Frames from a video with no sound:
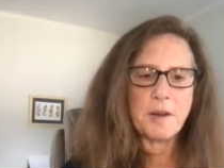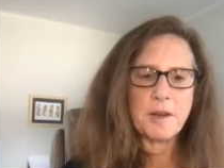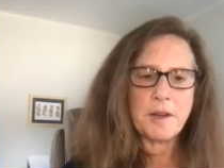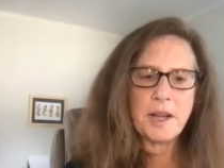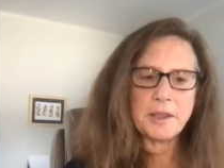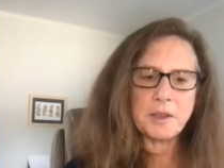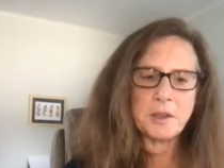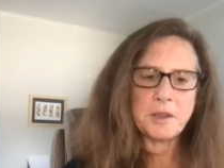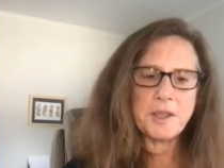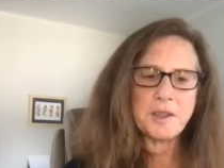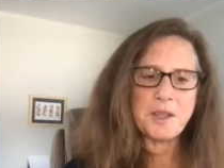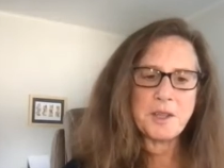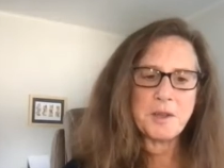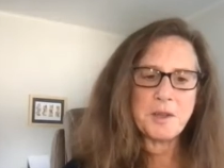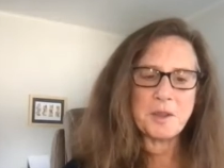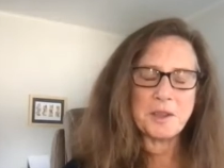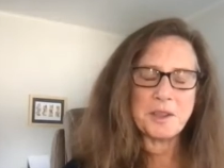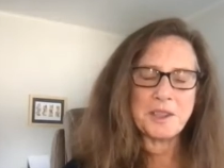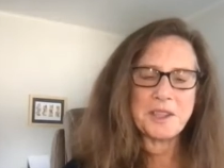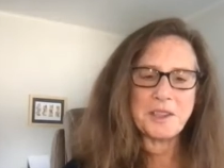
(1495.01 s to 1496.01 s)
And I look in the
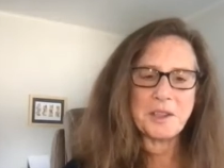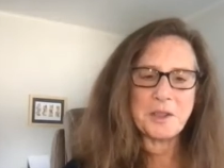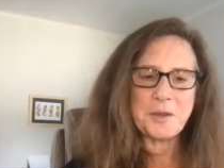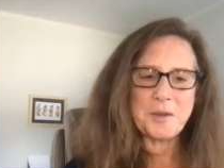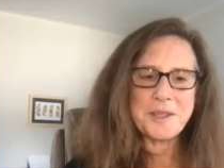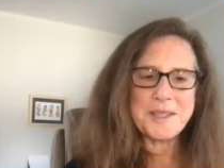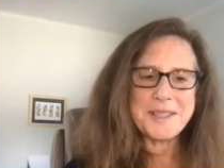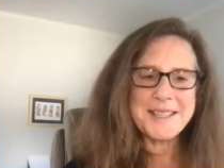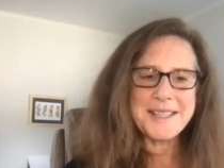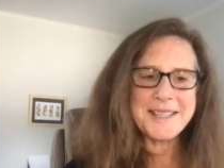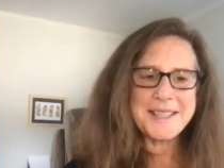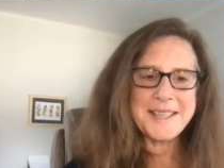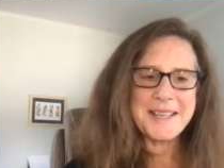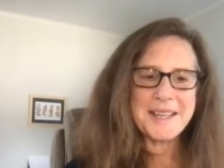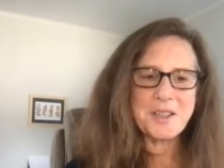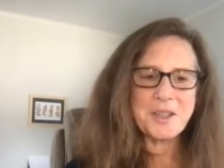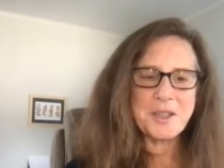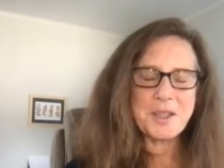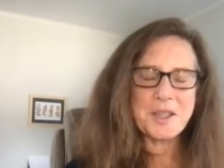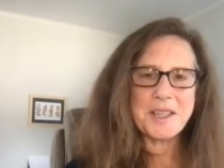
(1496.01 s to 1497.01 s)
early literacy
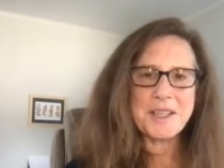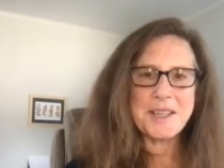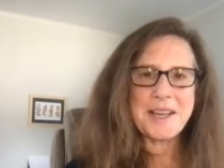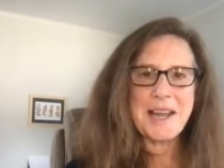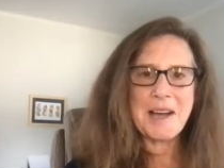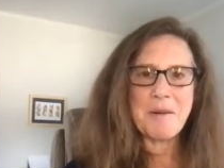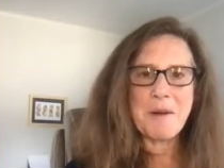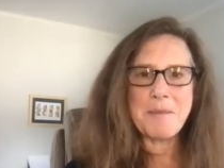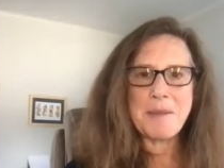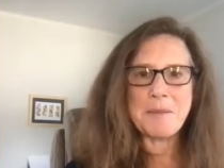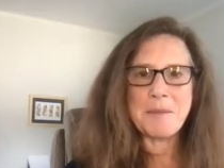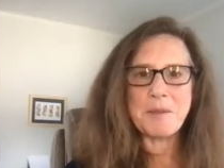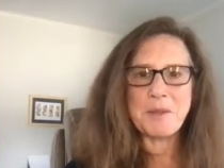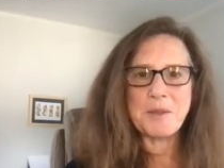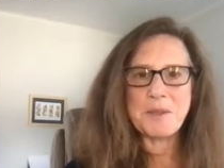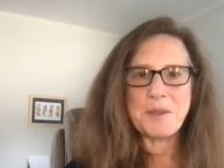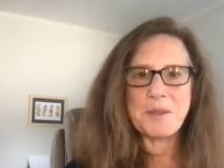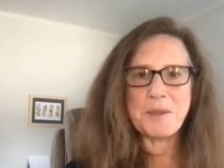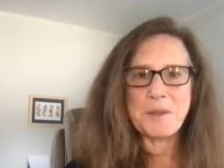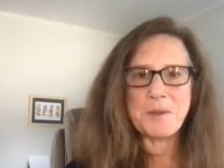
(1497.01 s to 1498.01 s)
section, and now I'm
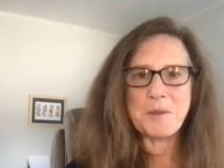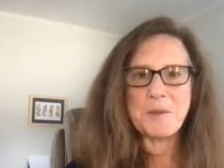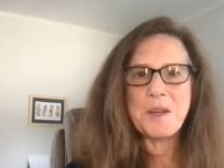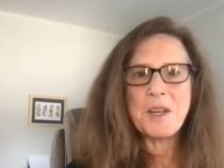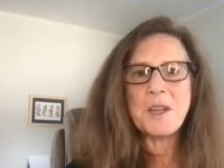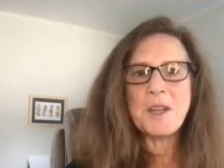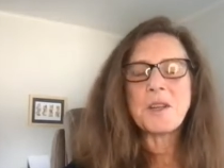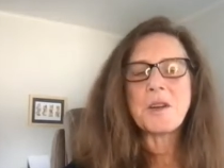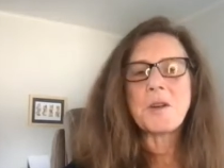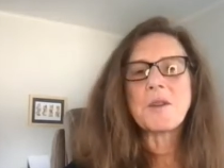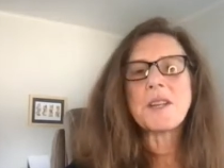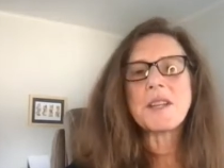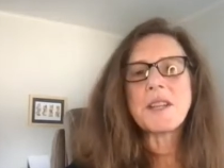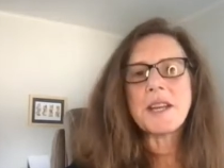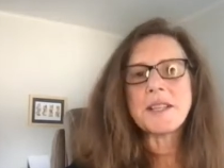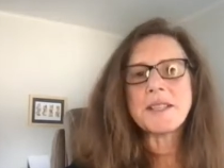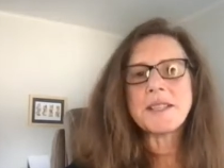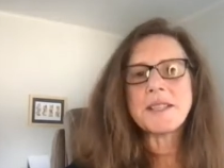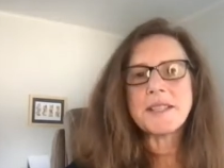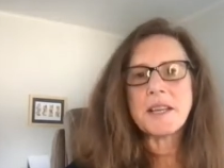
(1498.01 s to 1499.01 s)
able to go to
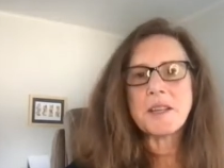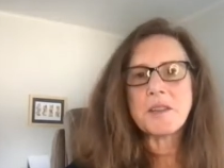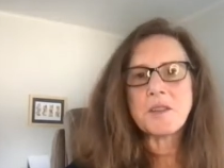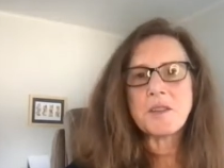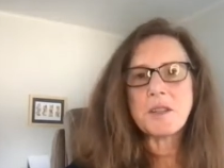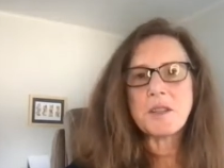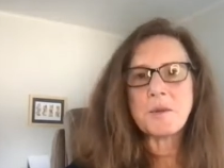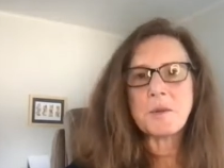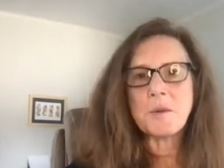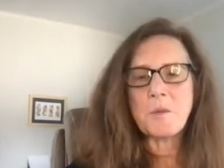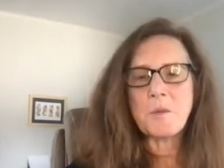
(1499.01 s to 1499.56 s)
that section